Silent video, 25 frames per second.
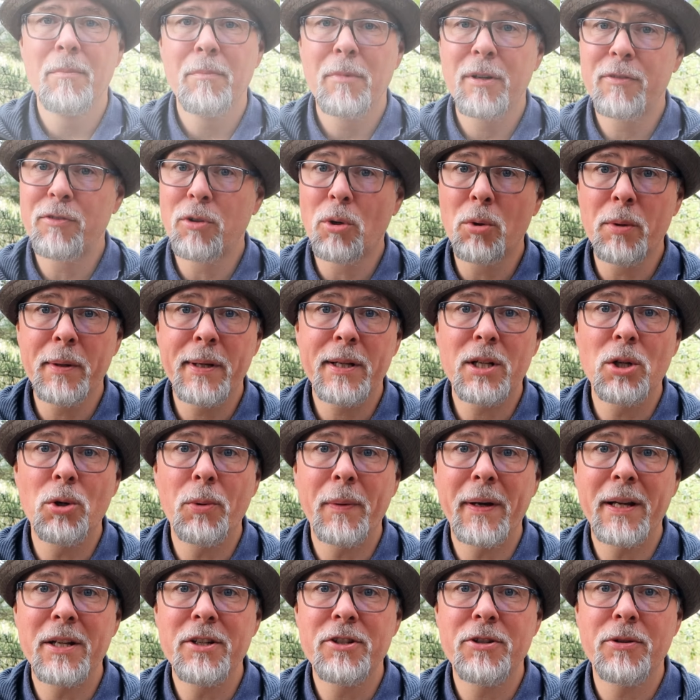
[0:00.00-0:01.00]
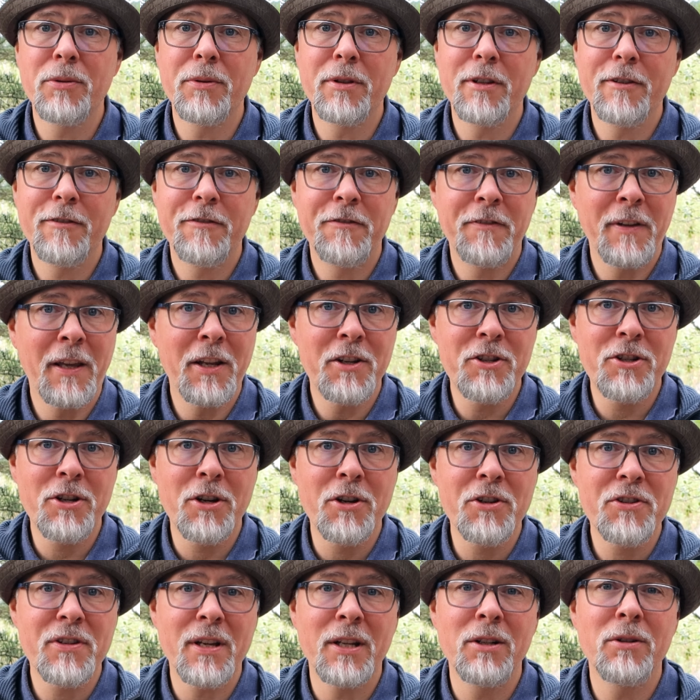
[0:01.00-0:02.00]
Before we go into the
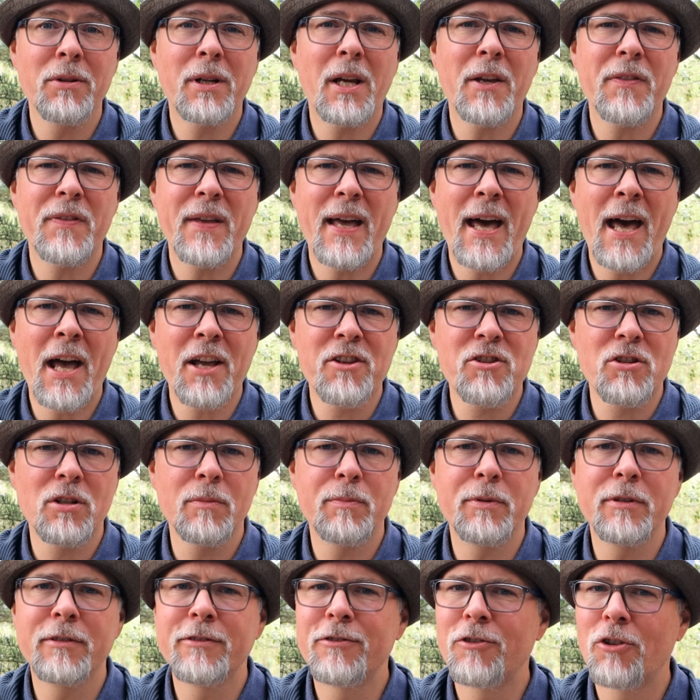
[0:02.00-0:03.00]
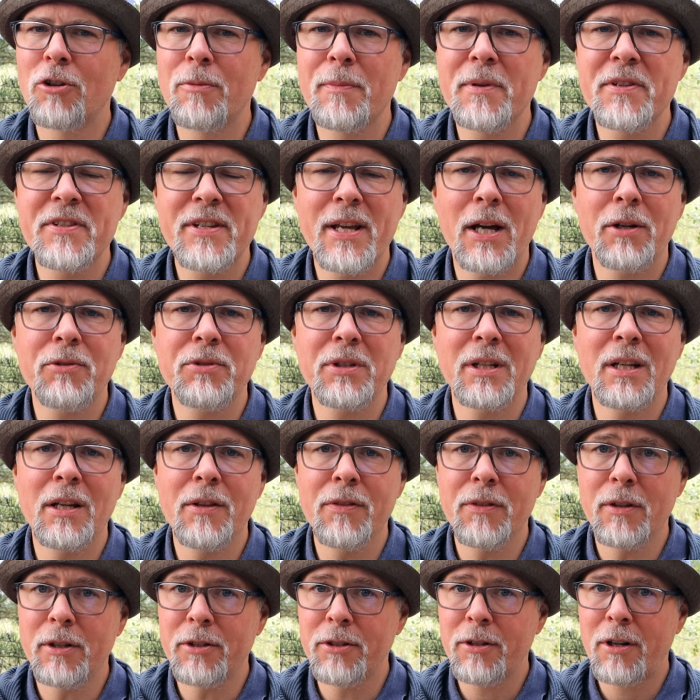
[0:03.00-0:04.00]
features and look at the actual performance out
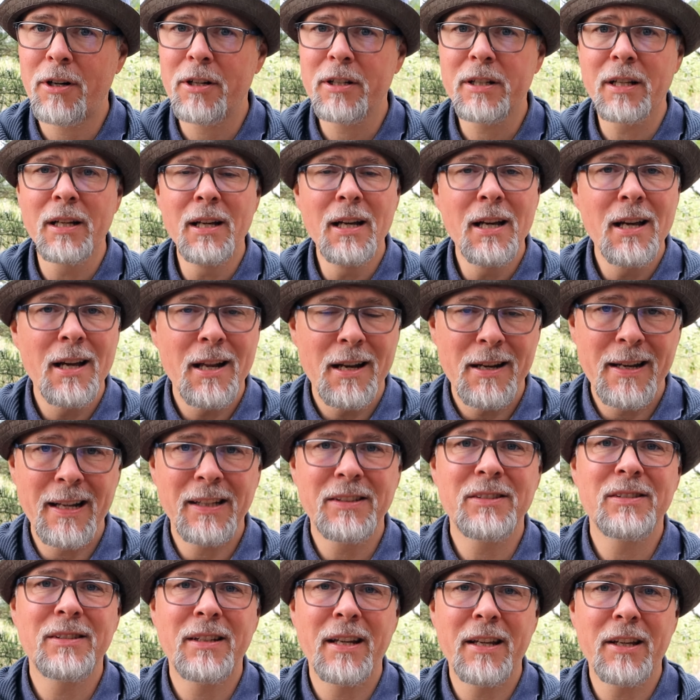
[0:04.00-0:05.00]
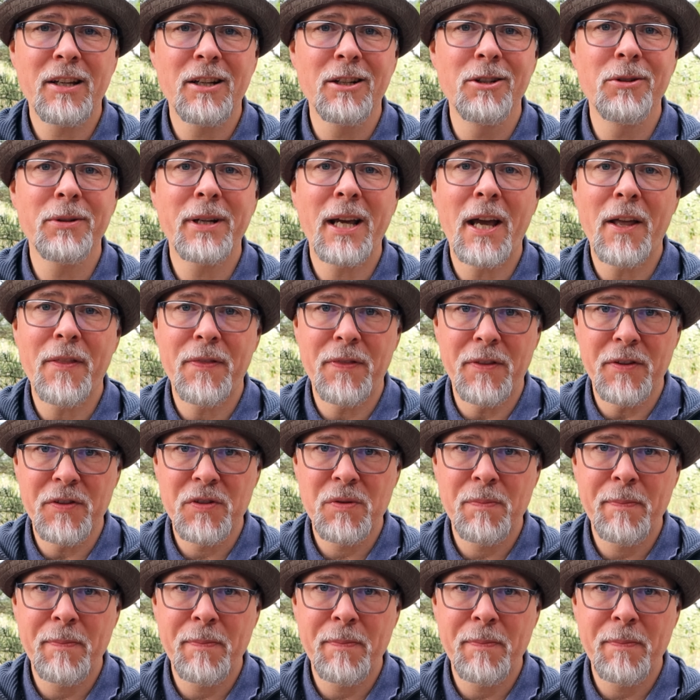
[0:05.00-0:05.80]
in the dark, let's take a look at the